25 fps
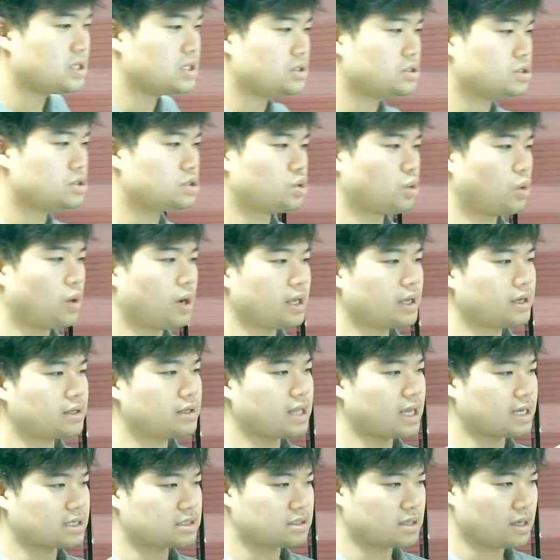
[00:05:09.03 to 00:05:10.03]
enjoying
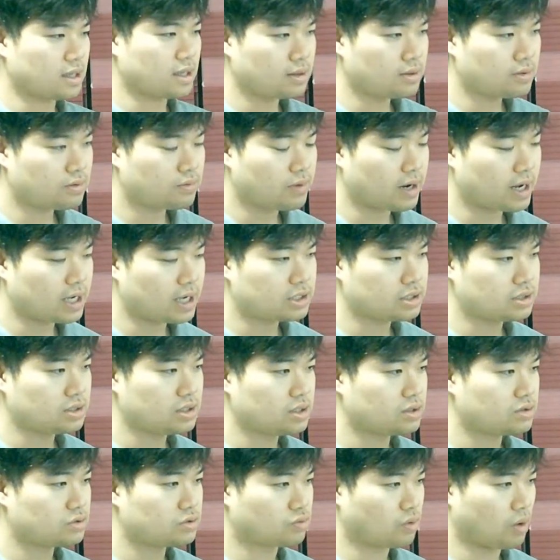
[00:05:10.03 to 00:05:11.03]
an acceleration
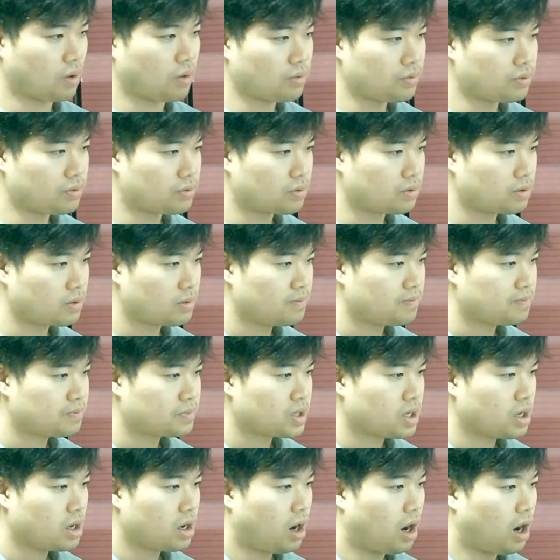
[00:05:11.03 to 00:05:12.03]
in growth,
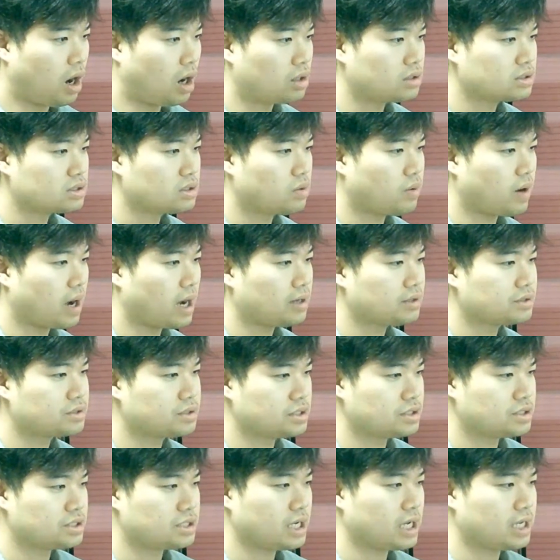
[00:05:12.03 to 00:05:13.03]
all the while
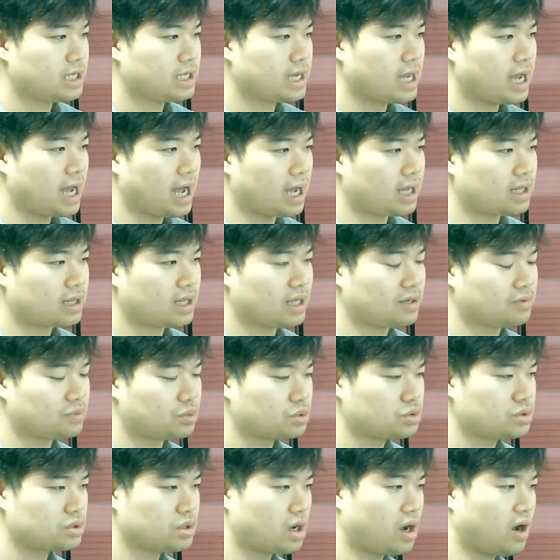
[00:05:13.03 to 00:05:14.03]
sustaining high
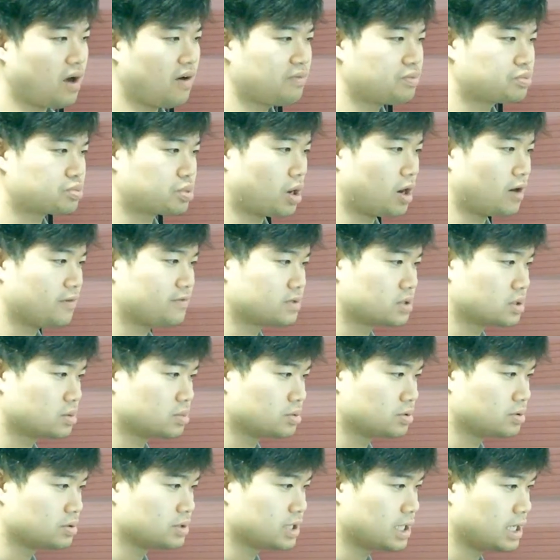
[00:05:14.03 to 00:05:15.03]
levels of
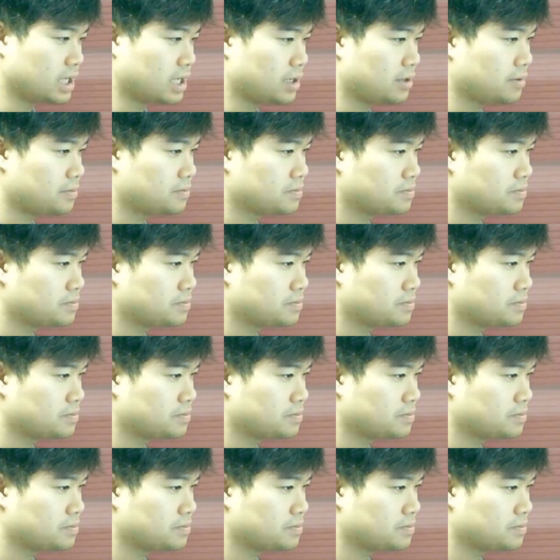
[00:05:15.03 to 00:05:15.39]
profitability.